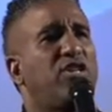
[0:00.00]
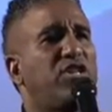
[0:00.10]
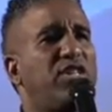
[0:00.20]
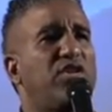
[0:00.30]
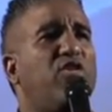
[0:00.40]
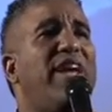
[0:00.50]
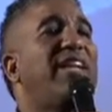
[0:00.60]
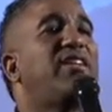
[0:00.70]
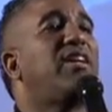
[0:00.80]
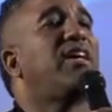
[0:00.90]
this great
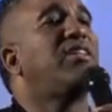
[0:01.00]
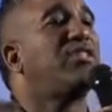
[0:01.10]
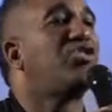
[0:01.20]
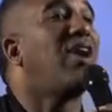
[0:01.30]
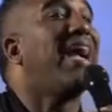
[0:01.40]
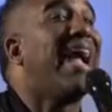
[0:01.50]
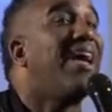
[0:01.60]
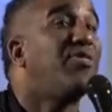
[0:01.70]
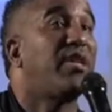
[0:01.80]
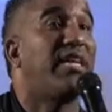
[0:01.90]
track
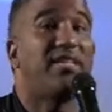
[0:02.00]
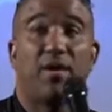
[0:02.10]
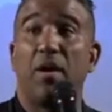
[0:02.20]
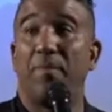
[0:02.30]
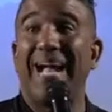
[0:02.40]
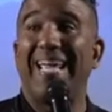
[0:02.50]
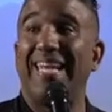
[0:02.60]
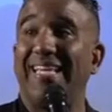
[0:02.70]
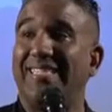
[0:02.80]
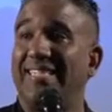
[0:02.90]
athlete back in
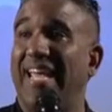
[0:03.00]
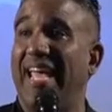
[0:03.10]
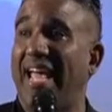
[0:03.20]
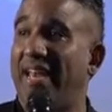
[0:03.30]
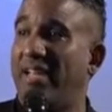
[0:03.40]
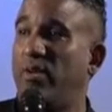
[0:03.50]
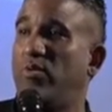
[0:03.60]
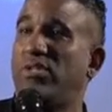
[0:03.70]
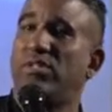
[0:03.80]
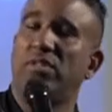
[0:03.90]
his day, and he
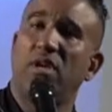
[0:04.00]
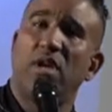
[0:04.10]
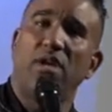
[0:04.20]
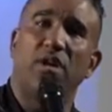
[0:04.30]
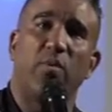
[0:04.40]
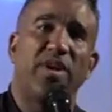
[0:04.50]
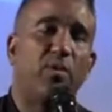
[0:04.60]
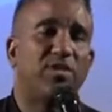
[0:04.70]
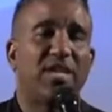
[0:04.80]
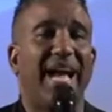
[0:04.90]
was, when he
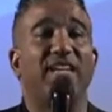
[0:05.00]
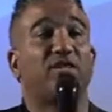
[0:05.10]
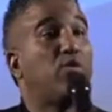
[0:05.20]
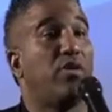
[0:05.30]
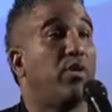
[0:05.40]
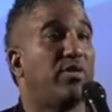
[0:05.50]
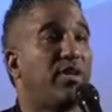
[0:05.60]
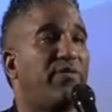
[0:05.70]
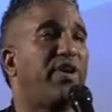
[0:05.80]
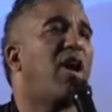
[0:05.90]
was in high school, he was
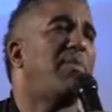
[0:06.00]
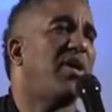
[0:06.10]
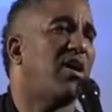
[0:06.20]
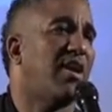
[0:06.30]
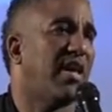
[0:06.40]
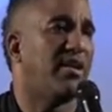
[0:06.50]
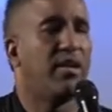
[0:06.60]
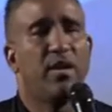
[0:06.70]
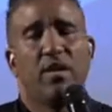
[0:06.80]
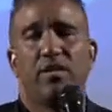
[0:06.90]
a phenomenon and
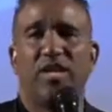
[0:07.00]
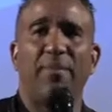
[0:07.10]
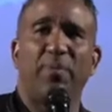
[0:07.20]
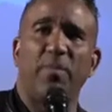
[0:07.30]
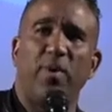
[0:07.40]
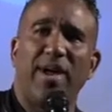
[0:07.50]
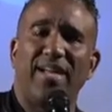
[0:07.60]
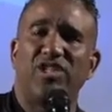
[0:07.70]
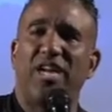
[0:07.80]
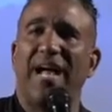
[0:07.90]
champion boy
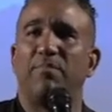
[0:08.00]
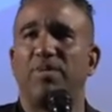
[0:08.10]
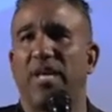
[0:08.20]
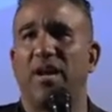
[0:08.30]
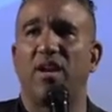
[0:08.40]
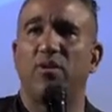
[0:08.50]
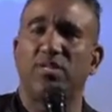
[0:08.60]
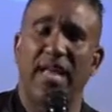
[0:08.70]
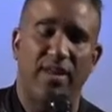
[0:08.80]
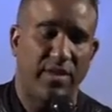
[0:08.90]
at champs and all of those
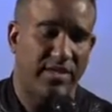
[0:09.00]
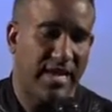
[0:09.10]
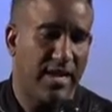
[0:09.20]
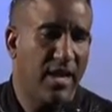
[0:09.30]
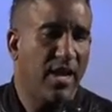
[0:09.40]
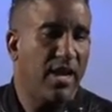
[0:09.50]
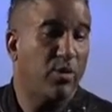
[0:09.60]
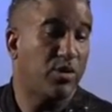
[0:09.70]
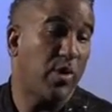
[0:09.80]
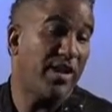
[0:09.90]
kind of things. And he
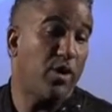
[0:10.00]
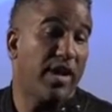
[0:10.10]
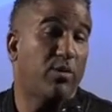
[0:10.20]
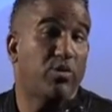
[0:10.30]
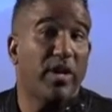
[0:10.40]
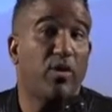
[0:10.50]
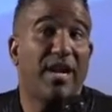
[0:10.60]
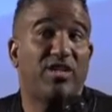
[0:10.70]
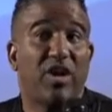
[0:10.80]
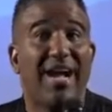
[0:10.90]
was well known. He was really good
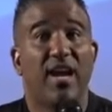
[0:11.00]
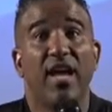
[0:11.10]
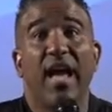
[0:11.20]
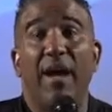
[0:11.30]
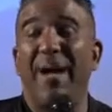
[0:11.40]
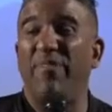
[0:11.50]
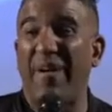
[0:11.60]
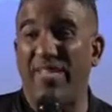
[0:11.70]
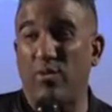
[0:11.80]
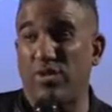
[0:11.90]
at track. And my
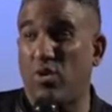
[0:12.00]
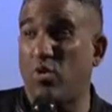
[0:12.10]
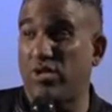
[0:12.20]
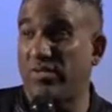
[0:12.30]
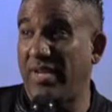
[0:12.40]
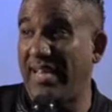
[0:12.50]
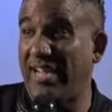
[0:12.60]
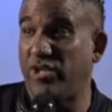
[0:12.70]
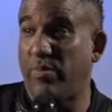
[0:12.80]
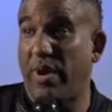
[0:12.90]
father was the coach of St.
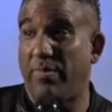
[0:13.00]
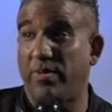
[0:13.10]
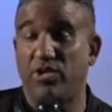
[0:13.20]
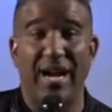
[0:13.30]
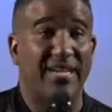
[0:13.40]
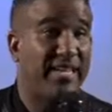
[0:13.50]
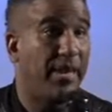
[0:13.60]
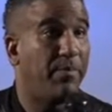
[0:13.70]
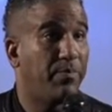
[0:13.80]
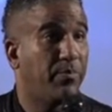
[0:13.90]
Andrew Prep track team,